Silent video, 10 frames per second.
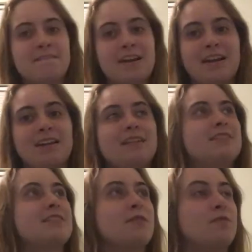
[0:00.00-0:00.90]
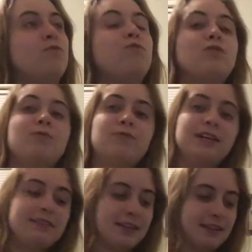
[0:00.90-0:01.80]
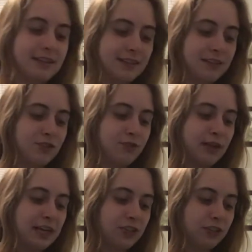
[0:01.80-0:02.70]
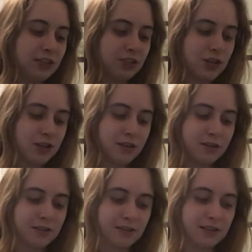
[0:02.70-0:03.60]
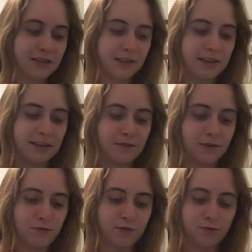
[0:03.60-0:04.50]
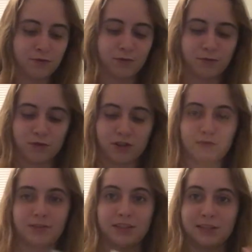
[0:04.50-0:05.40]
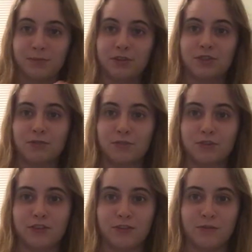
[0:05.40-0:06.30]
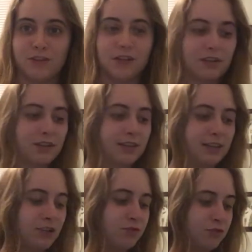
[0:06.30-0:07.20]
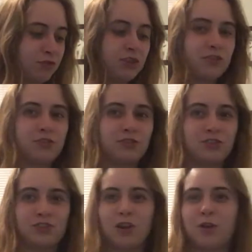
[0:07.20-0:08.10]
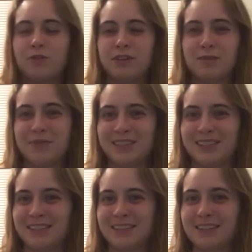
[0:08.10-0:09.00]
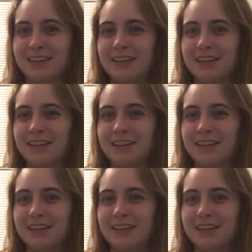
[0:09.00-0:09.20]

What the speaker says: And the fun thing is you actually turn, like, if you the more you read this book, the more you, like, you're introduced to odium as this